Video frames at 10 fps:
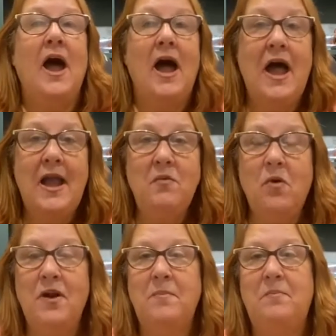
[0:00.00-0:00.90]
I
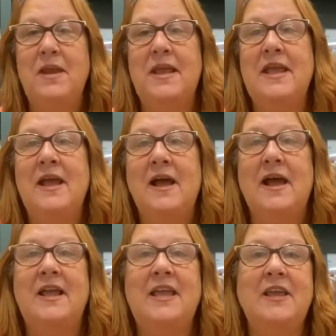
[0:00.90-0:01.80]
want to be
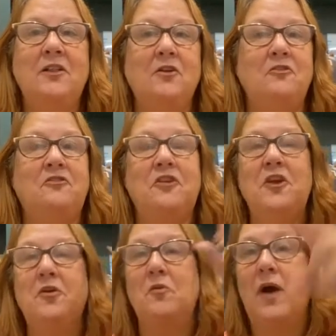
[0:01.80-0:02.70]
a healer
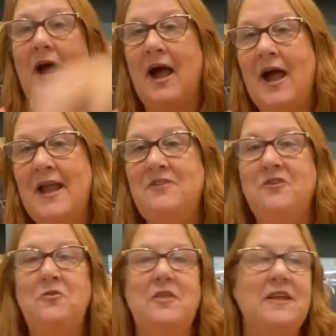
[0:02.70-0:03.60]
too. I
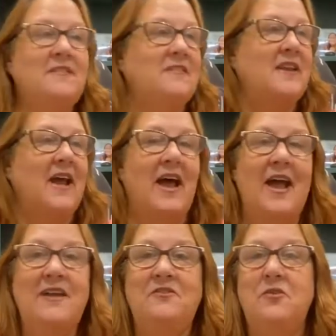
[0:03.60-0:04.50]
do this and
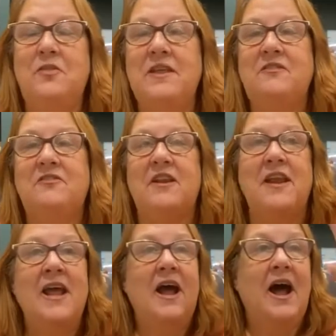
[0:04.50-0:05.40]
I do this and
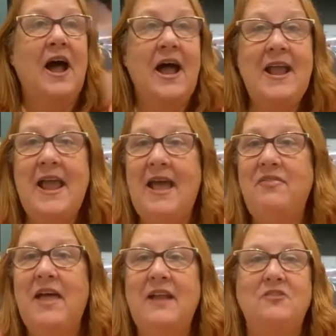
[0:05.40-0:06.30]
I
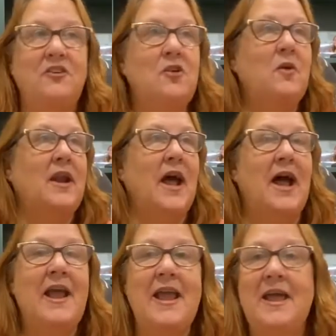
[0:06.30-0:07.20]
had that too and
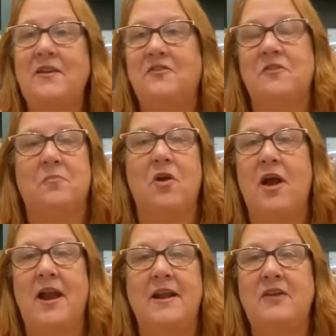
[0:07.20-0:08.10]
I had a
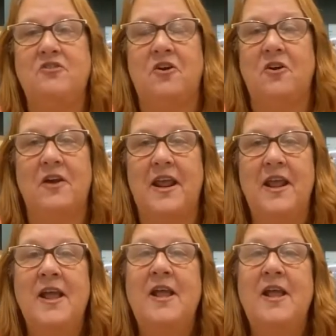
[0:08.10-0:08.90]
sobriety journey.